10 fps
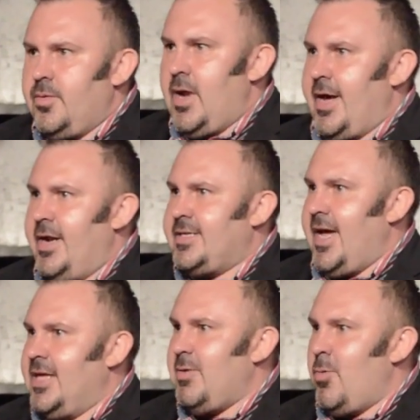I'm not going to tell
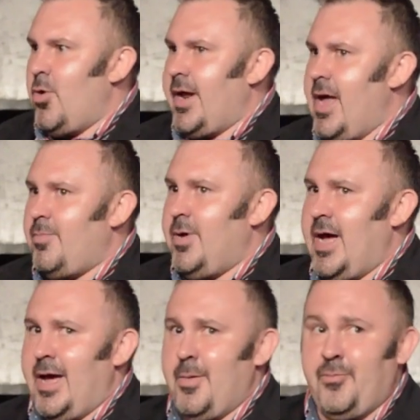you it's been working out, but
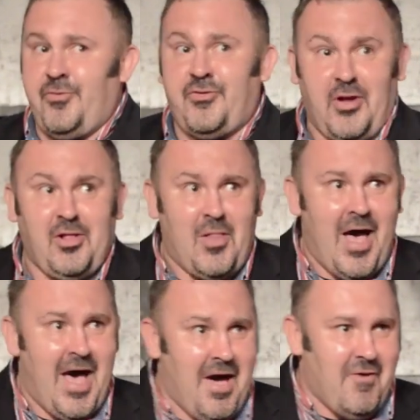I am still
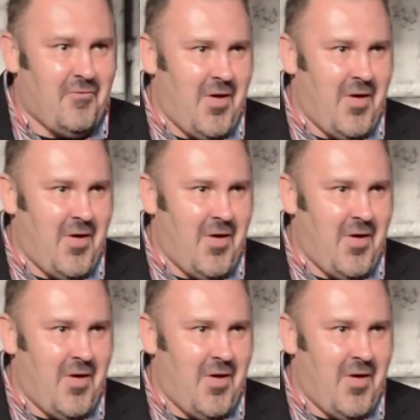alive.